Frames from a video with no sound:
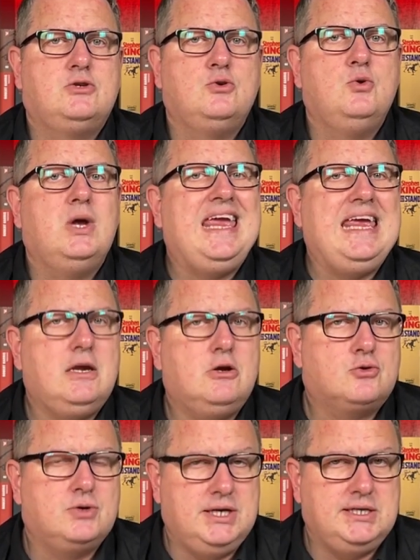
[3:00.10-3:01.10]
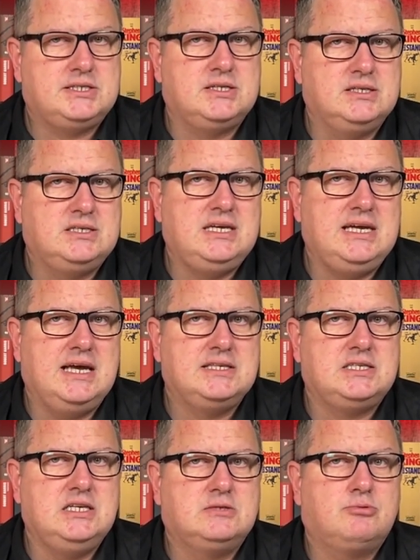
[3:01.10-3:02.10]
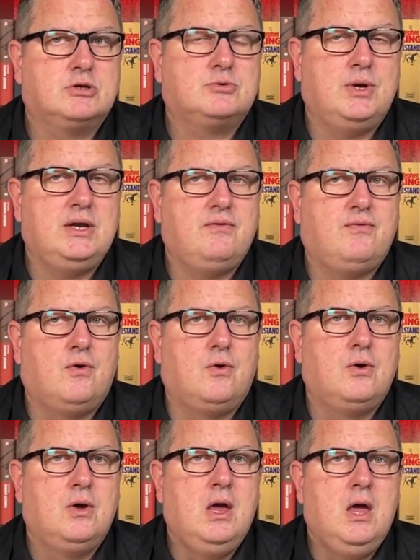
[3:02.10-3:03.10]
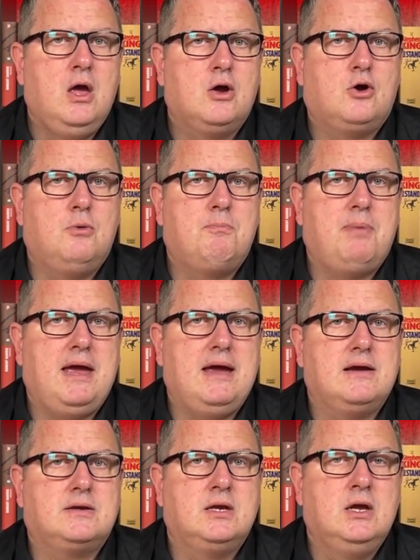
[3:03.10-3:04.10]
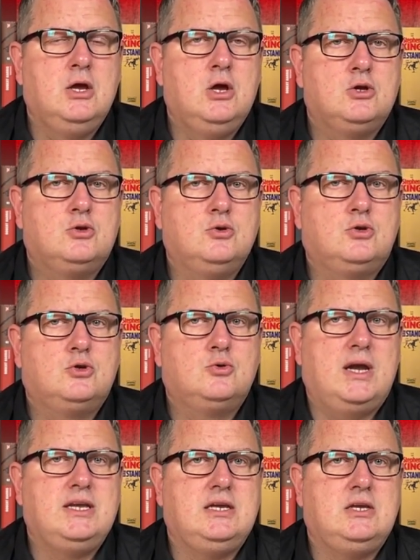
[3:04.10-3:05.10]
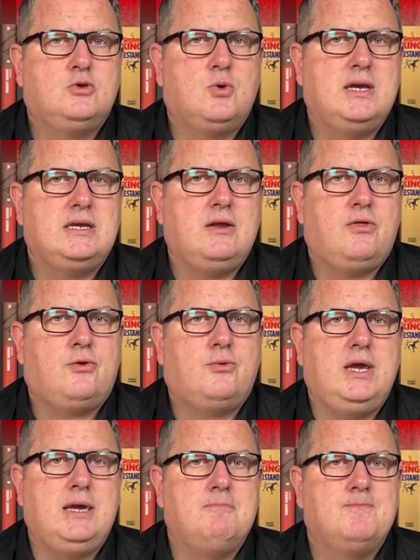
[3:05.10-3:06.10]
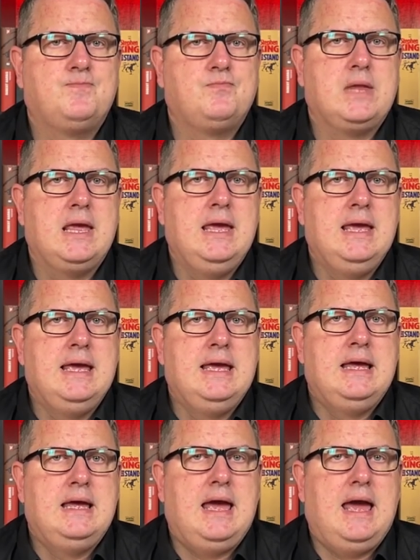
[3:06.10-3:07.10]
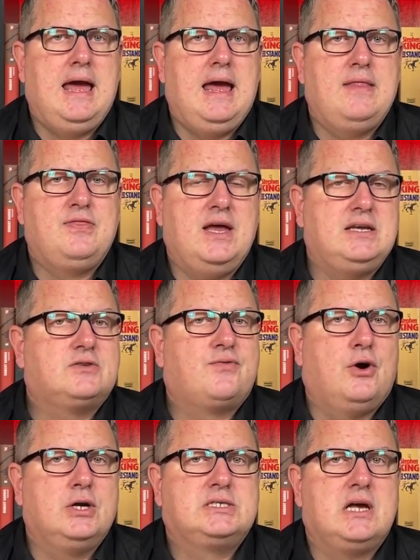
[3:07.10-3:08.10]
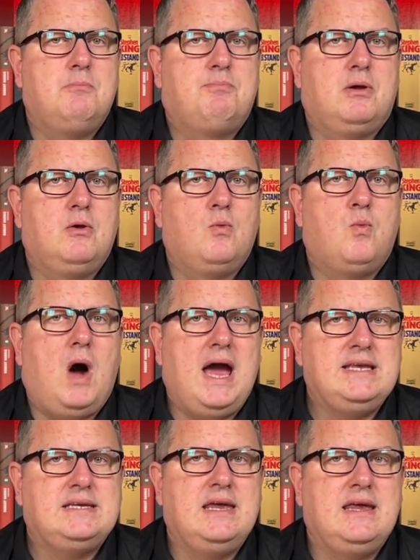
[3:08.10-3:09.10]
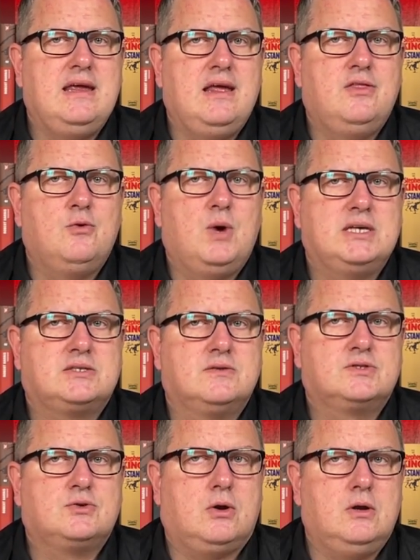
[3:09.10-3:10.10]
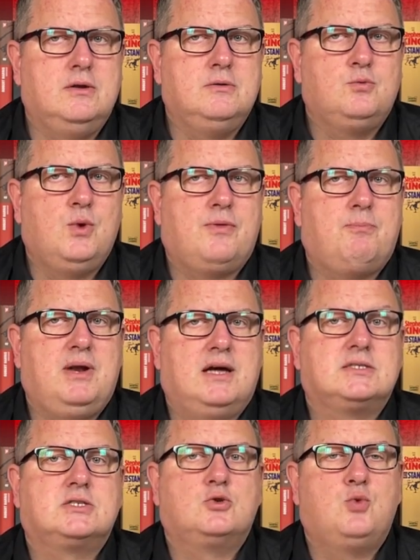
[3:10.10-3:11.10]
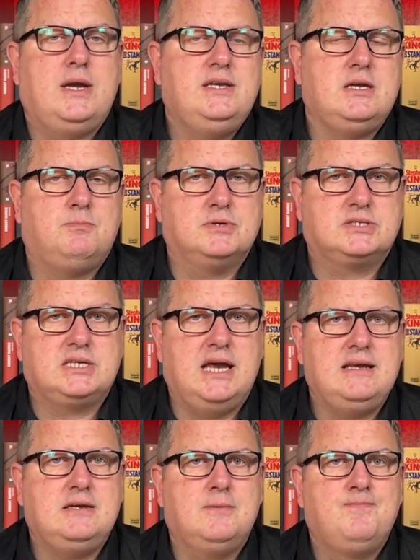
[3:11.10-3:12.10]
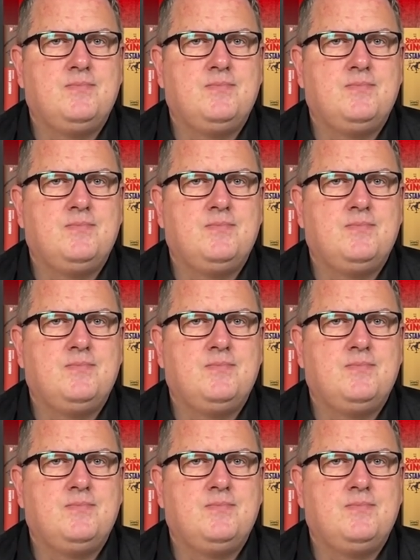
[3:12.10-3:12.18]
to increase the TACs for 24 compared to 2023. That is, for example, whiting in the west of Scotland with plus 20%,